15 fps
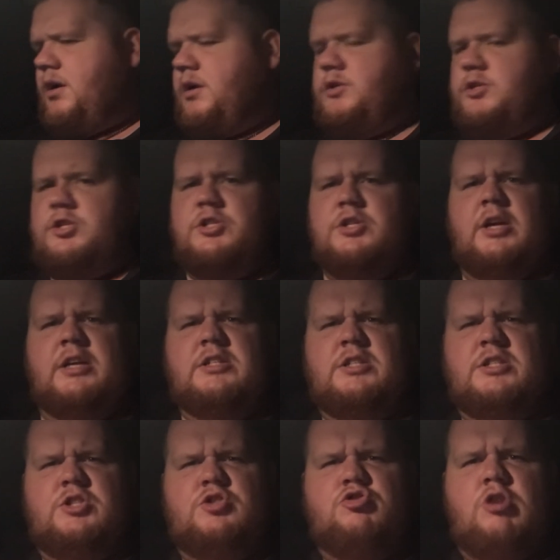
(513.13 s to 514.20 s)
Just like
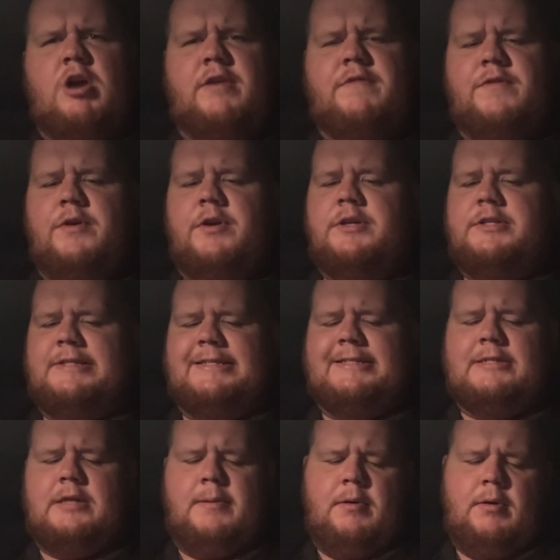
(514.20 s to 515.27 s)
this dried fruitiness. This
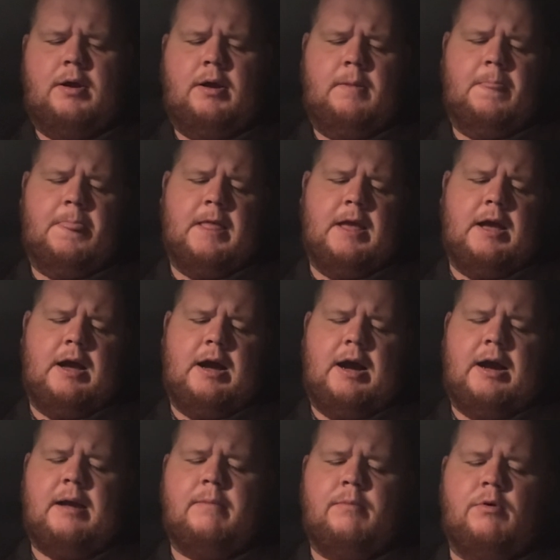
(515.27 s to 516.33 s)
time around, I
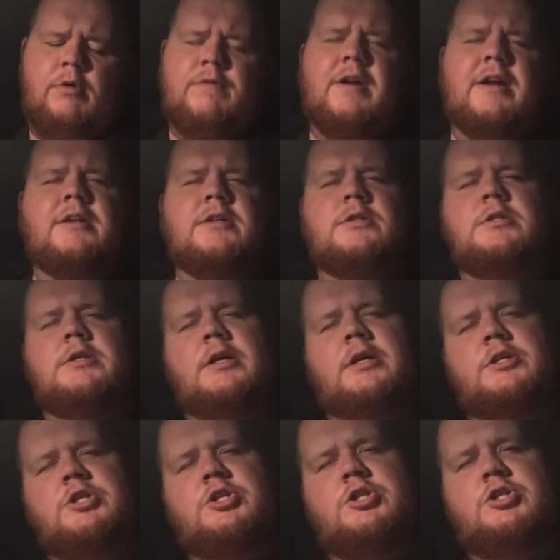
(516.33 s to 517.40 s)
got more of like just like a
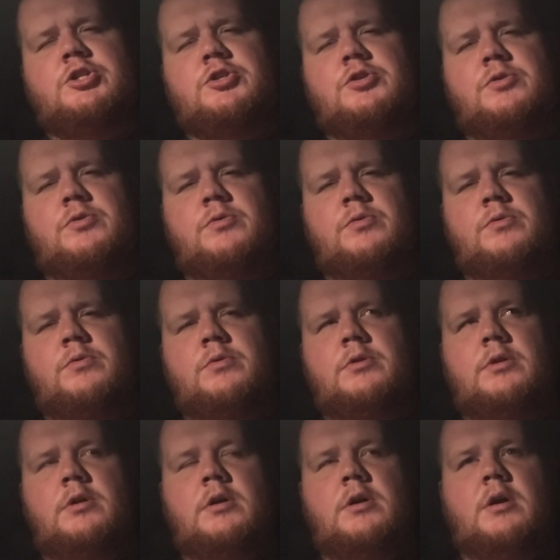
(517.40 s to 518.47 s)
stewed
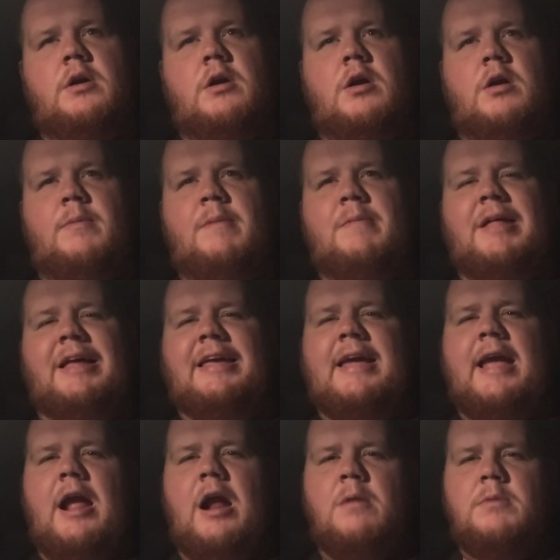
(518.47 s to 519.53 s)
or maybe like
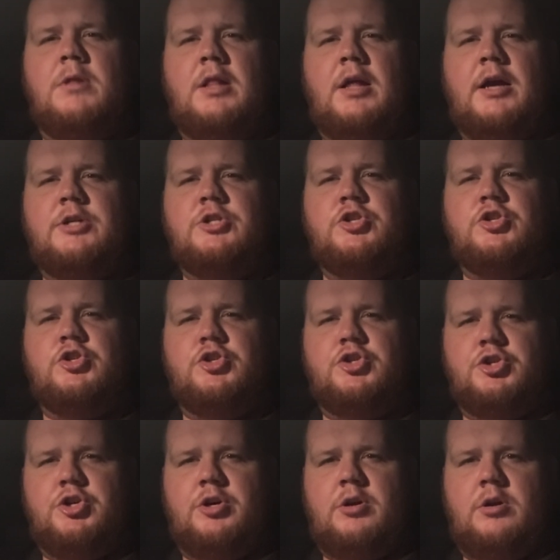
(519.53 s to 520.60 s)
caramelized
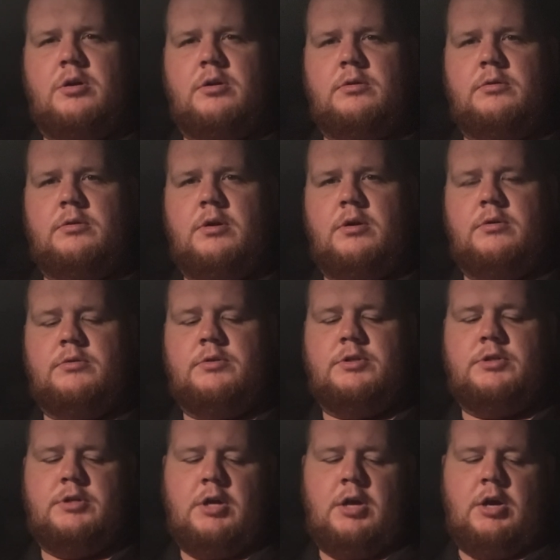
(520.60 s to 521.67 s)
sugar
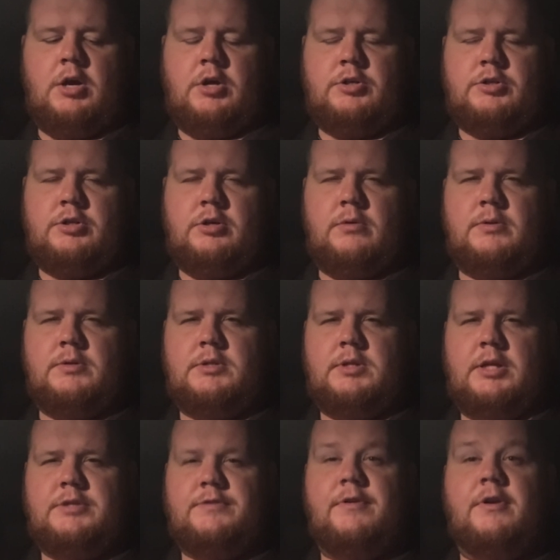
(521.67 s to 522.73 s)
notes. So it was
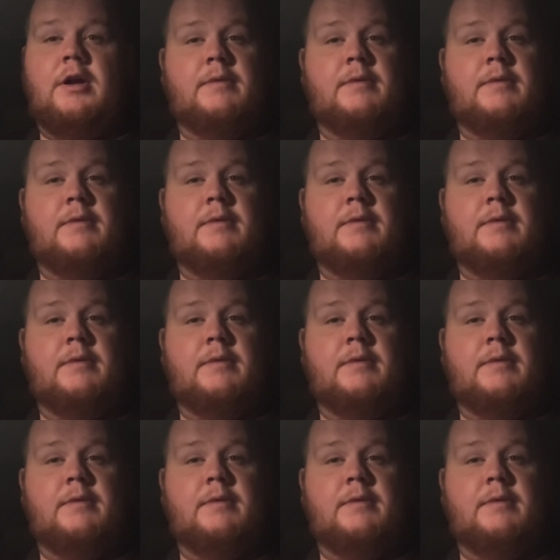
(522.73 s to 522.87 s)
less fruity.